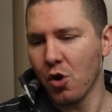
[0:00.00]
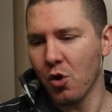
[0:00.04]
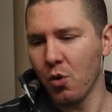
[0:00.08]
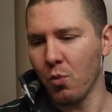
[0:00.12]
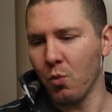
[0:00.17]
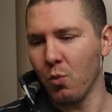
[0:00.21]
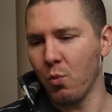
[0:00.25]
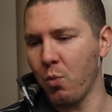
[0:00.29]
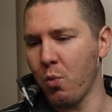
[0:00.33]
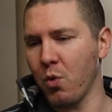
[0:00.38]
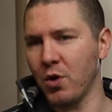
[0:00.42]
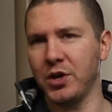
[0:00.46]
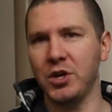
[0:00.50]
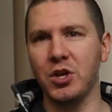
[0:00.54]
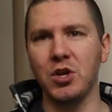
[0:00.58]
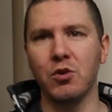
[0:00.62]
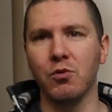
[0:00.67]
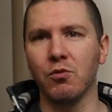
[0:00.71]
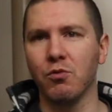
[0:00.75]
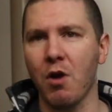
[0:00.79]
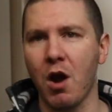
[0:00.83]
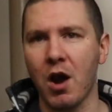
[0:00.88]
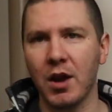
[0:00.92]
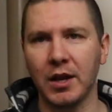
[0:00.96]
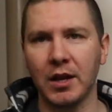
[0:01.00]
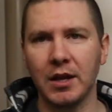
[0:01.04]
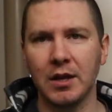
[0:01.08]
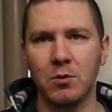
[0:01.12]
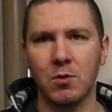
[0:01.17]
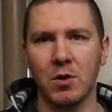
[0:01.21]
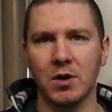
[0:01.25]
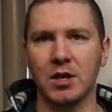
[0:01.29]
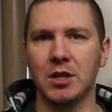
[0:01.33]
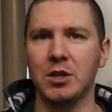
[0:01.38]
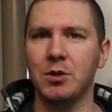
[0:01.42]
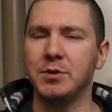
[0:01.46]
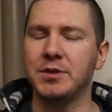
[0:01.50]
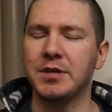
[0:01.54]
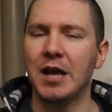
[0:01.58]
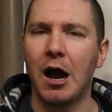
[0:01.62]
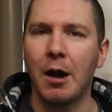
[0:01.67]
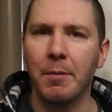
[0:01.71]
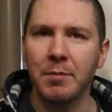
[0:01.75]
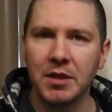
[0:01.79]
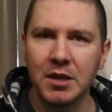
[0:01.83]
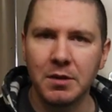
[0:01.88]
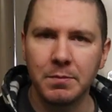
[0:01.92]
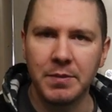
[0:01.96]
What are you running? What can you
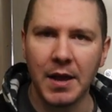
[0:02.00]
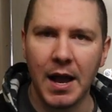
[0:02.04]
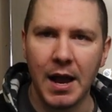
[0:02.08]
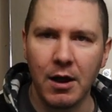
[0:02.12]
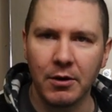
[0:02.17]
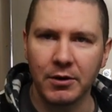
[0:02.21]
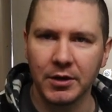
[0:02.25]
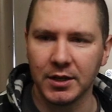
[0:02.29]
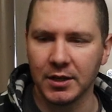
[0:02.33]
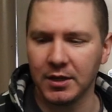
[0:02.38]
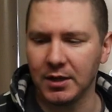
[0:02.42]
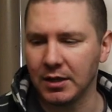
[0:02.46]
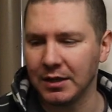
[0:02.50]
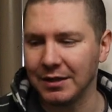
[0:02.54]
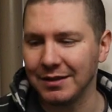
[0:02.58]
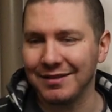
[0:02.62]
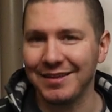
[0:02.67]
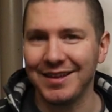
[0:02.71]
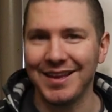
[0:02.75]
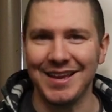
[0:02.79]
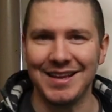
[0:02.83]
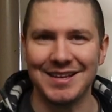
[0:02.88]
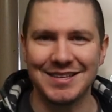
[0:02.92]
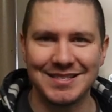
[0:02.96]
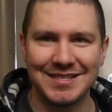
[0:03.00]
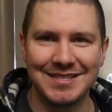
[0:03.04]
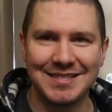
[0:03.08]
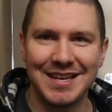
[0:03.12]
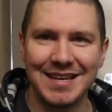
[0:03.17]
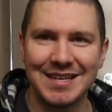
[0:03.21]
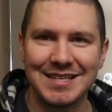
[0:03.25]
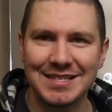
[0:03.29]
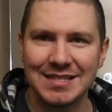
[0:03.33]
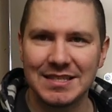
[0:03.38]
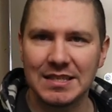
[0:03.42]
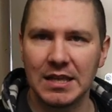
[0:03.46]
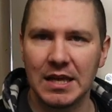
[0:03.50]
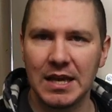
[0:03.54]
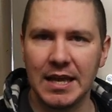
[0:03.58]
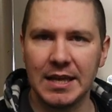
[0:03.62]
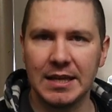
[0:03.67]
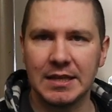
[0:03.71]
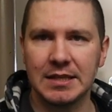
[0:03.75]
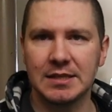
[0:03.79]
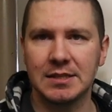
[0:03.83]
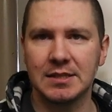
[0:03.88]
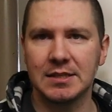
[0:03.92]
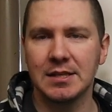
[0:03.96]
tell me about it? Likes,
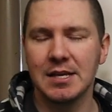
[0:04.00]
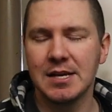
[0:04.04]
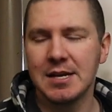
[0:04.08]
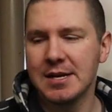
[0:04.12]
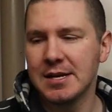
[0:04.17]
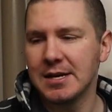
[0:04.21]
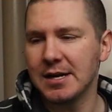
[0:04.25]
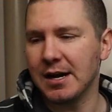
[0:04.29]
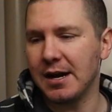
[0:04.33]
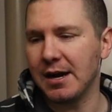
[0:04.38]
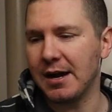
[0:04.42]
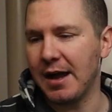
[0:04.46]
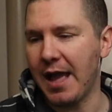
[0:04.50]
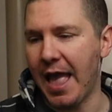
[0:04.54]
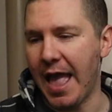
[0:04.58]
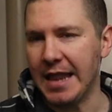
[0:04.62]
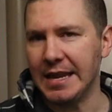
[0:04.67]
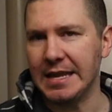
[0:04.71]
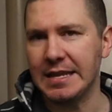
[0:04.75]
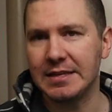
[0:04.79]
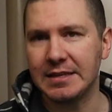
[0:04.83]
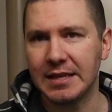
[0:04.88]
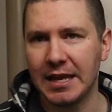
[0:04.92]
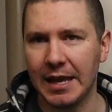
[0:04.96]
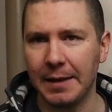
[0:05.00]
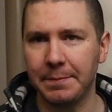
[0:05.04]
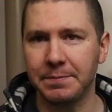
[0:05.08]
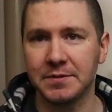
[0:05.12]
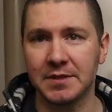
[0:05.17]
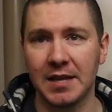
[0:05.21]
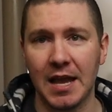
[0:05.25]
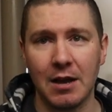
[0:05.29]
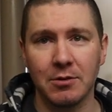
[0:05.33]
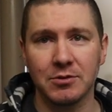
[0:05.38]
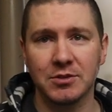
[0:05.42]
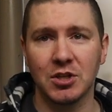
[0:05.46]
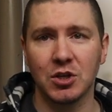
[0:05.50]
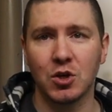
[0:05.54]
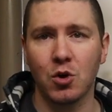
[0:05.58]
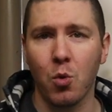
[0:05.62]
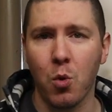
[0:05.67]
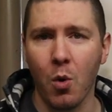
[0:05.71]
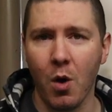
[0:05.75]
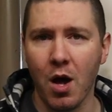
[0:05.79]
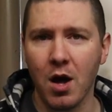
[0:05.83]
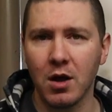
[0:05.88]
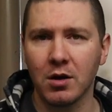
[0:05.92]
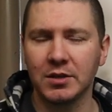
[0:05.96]
dislikes, uh, any tips? How's the
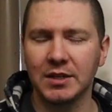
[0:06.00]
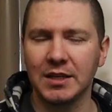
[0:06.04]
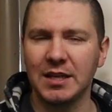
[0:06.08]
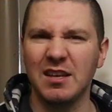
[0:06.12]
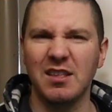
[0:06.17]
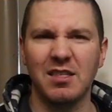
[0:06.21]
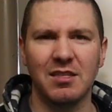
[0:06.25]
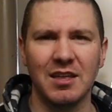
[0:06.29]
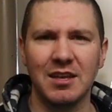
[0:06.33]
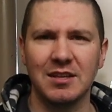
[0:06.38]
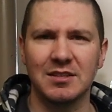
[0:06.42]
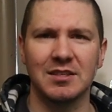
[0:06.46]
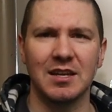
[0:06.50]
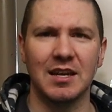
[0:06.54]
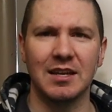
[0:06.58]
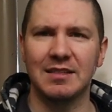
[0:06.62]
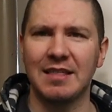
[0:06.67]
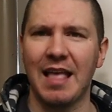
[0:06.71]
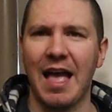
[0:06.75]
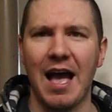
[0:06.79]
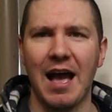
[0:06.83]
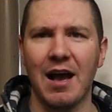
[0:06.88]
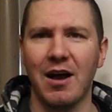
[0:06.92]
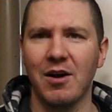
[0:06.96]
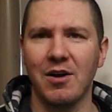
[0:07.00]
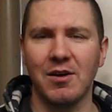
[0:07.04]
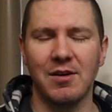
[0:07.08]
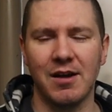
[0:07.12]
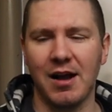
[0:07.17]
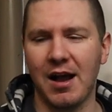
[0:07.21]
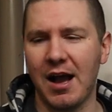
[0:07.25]
quality? Things like that.